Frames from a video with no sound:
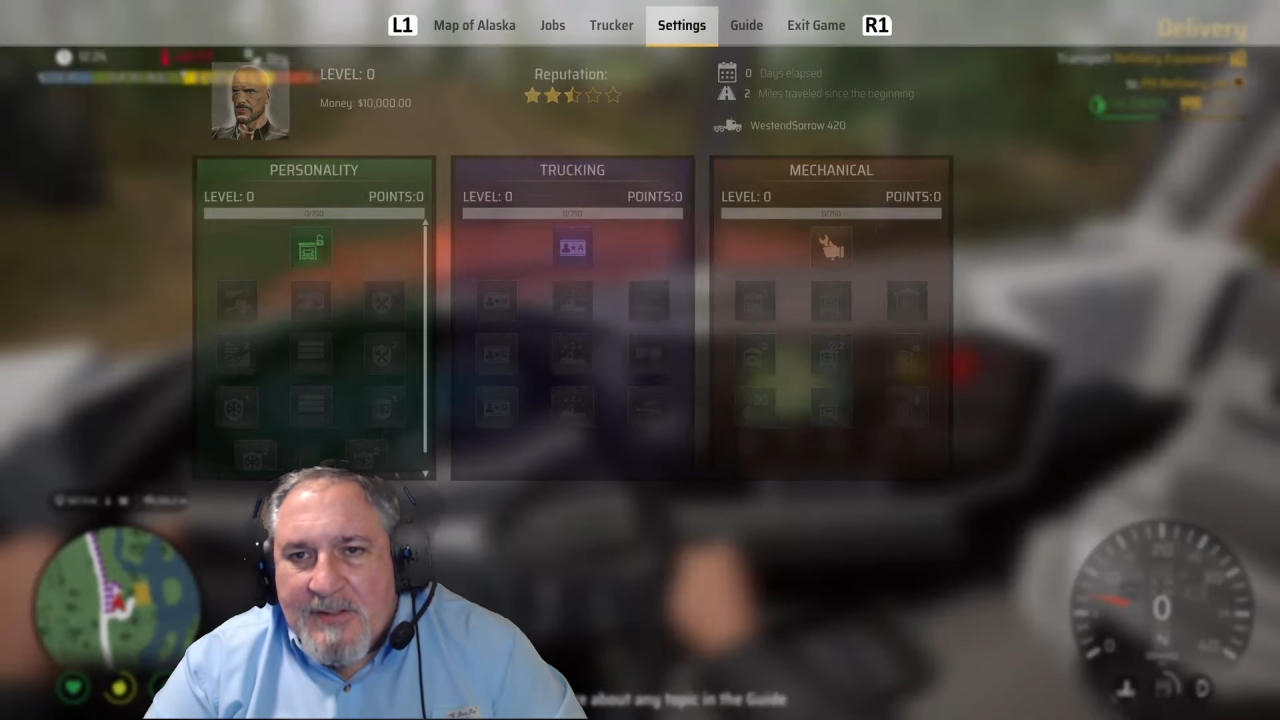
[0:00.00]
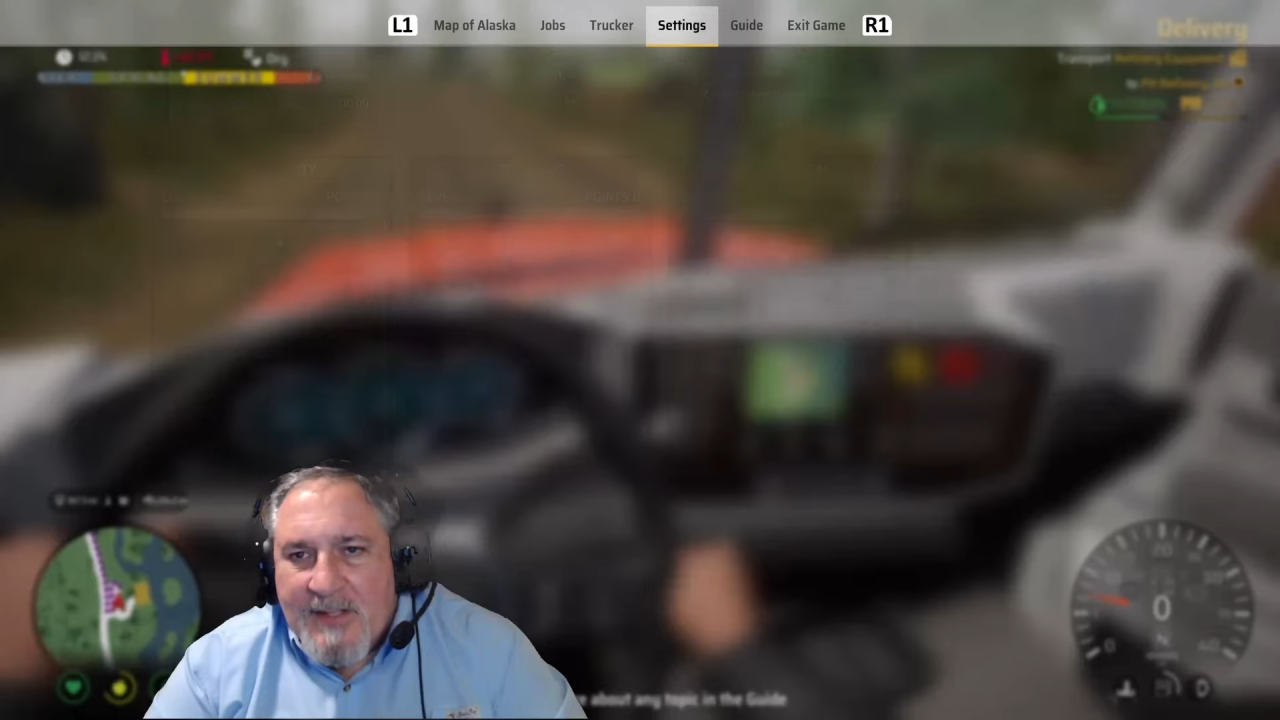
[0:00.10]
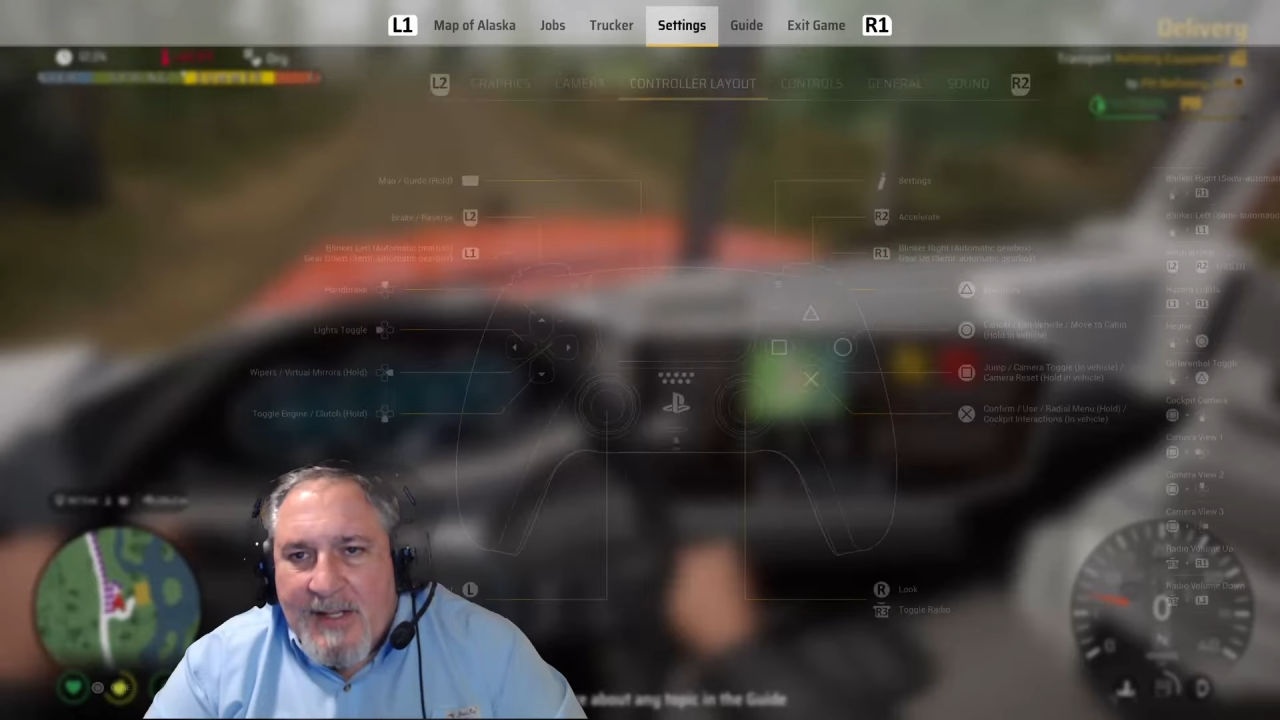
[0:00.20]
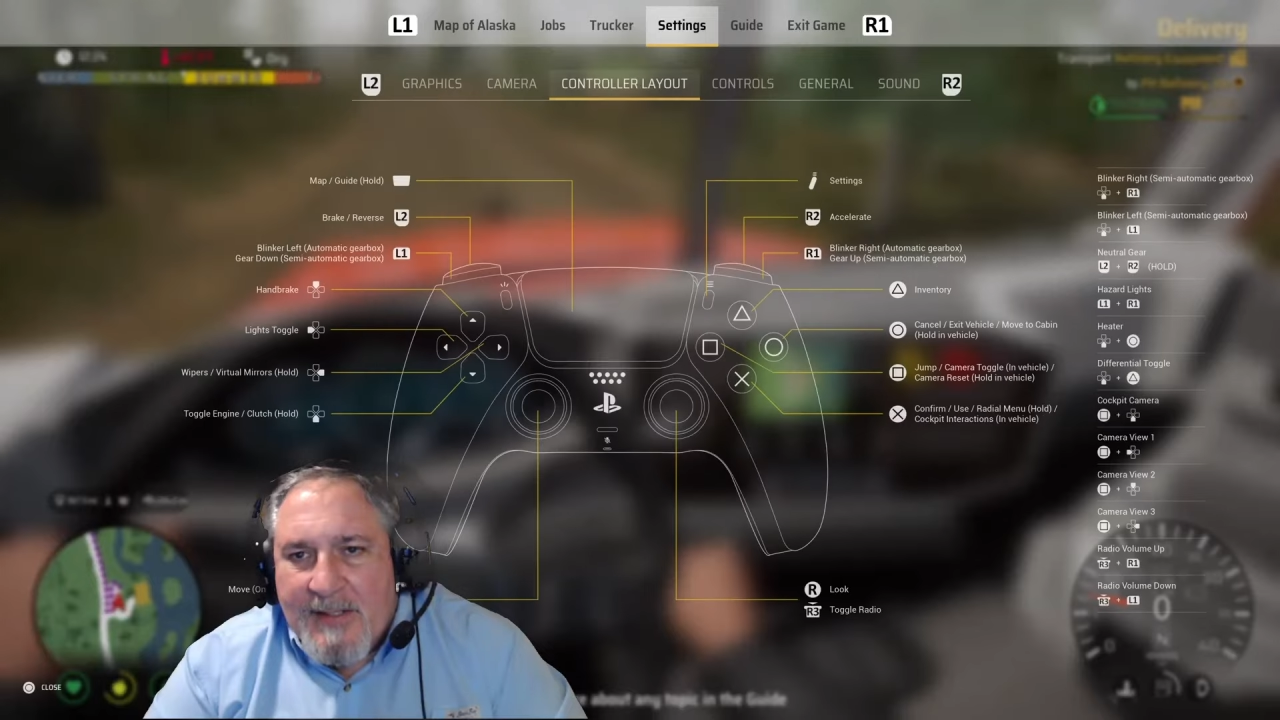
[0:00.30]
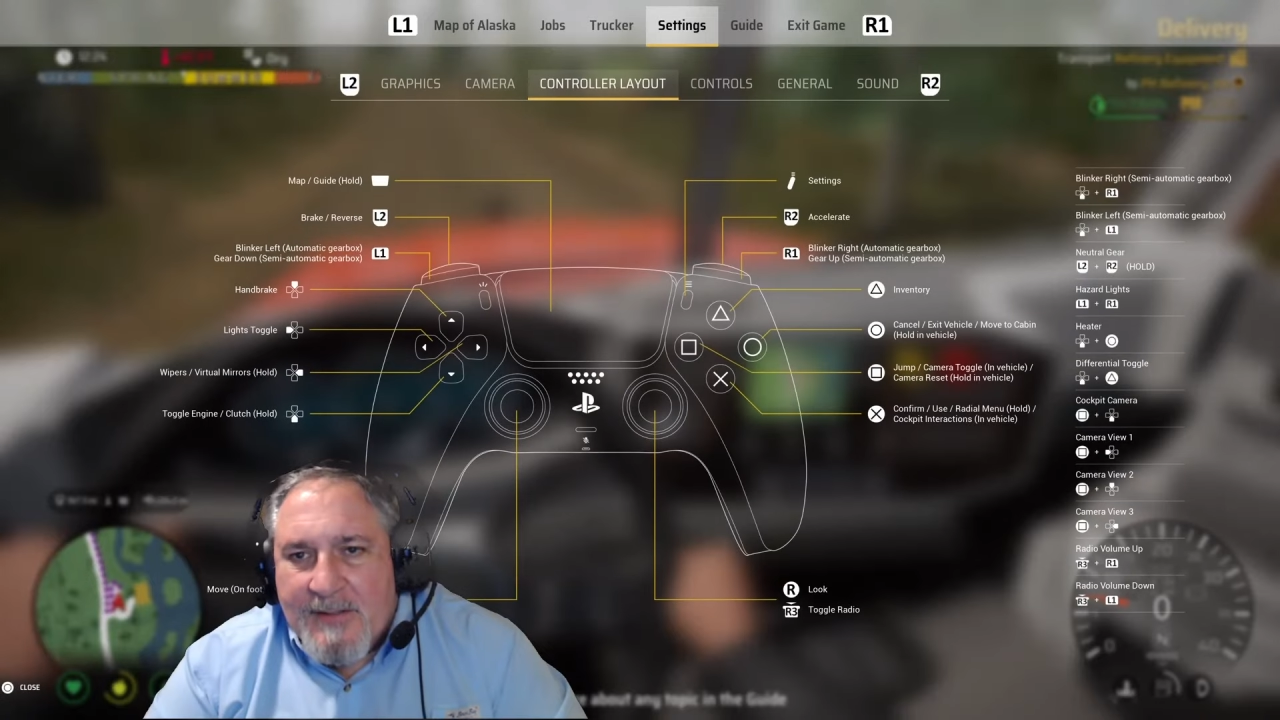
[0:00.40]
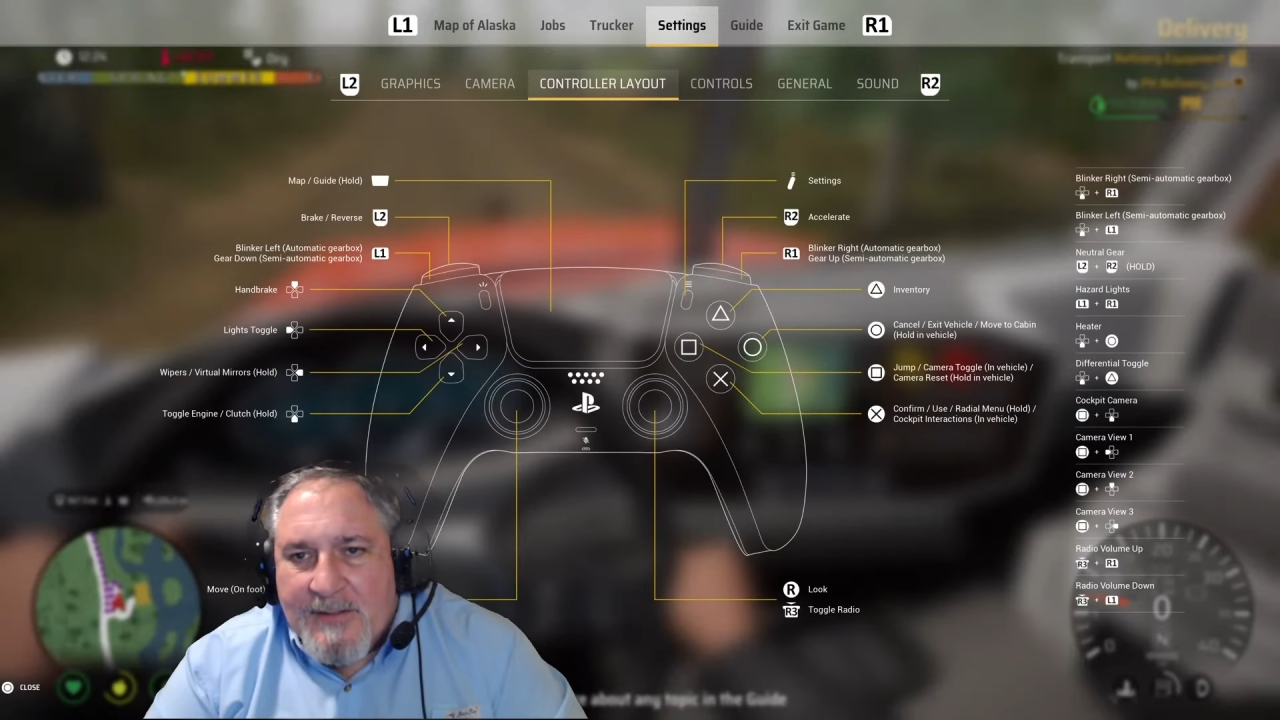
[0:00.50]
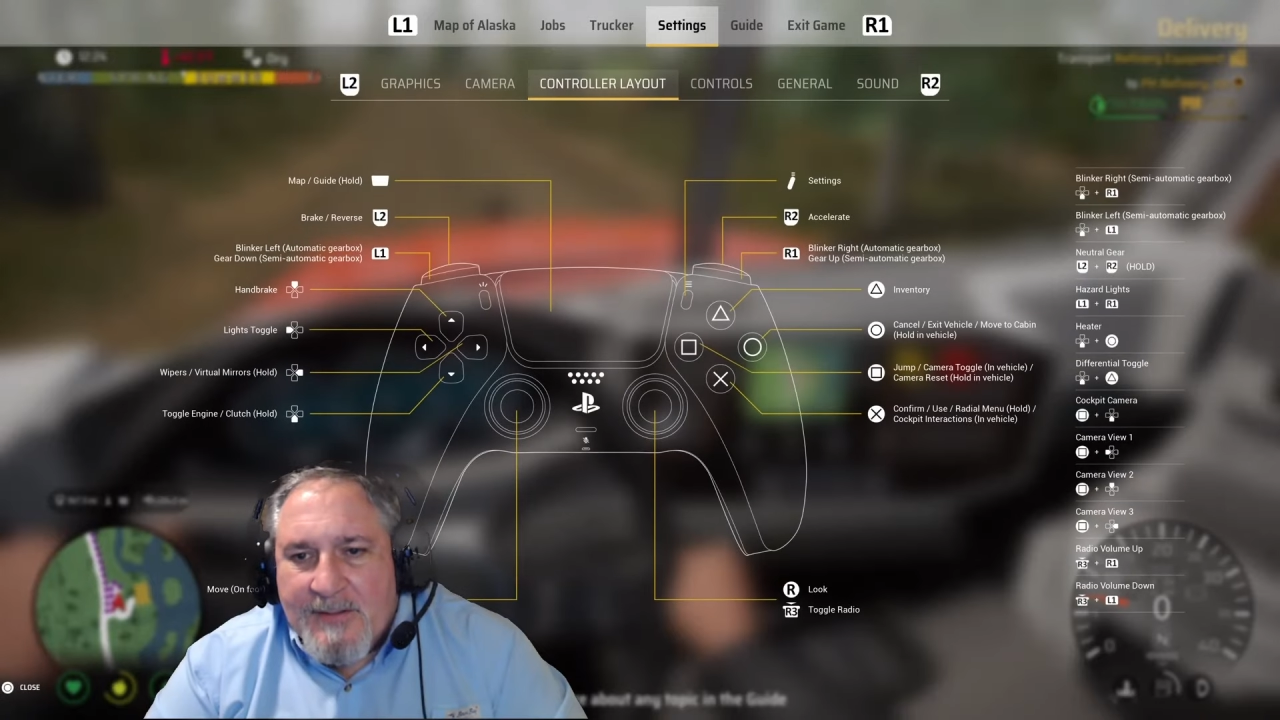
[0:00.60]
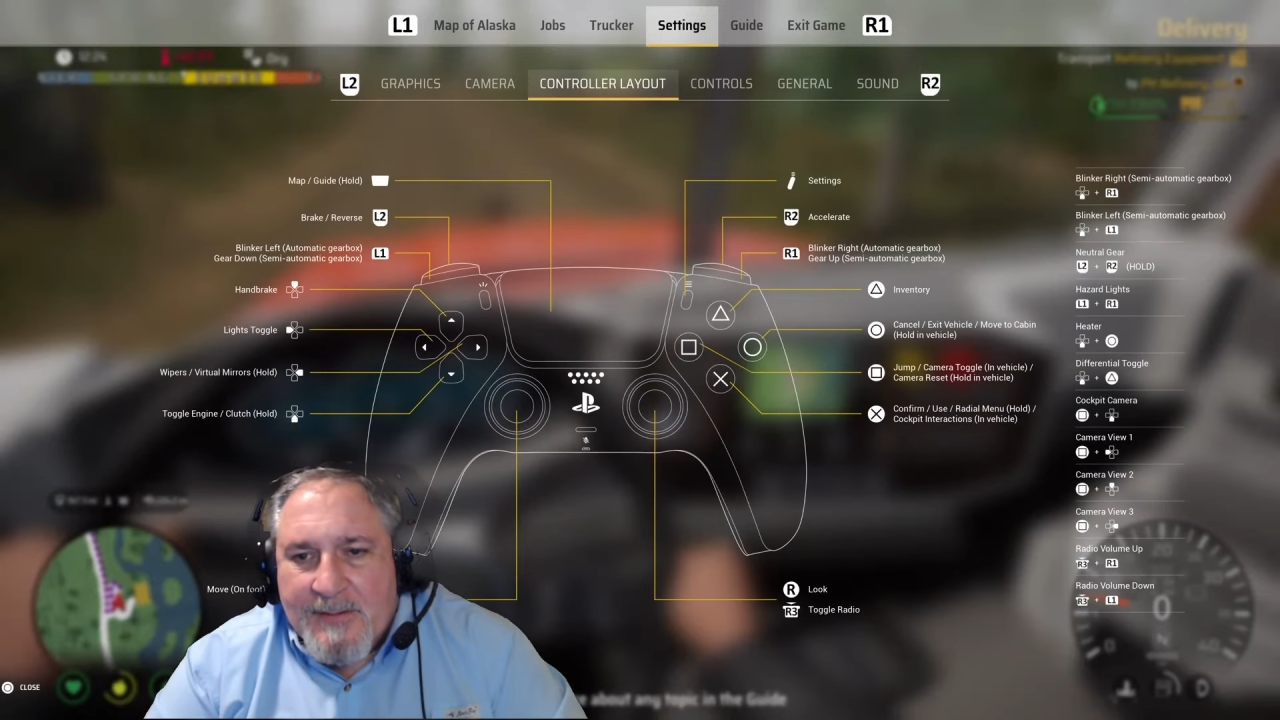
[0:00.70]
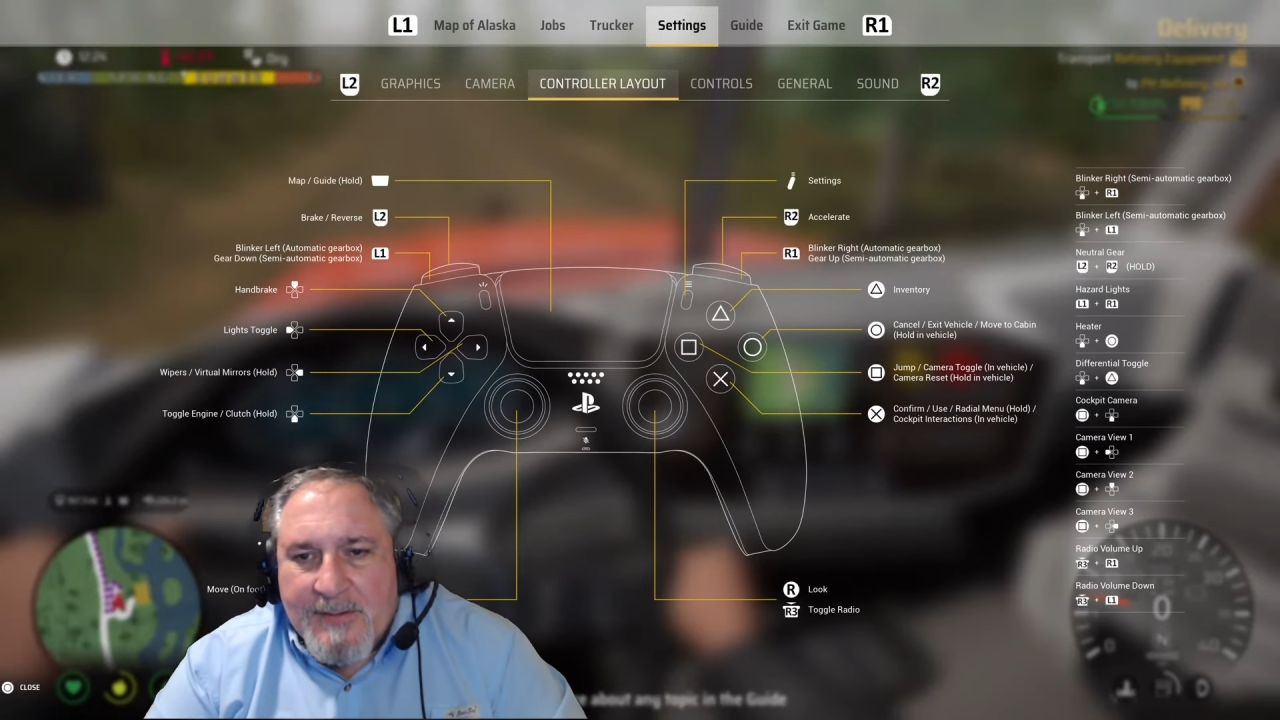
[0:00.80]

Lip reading: settings.